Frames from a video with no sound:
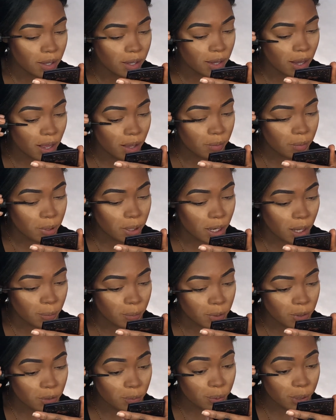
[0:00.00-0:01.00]
That would
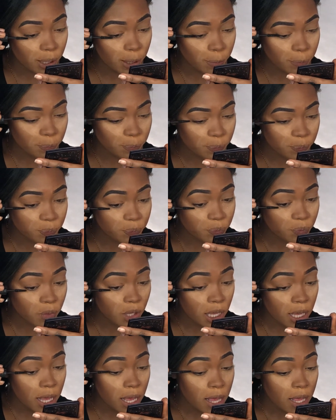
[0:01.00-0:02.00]
not be too pretty.
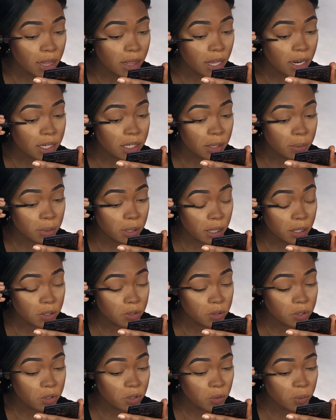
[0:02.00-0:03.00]
That is something that
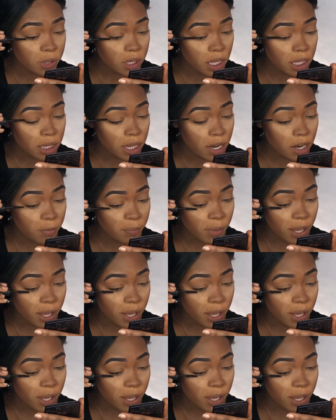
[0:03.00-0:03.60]
you should do with a lot of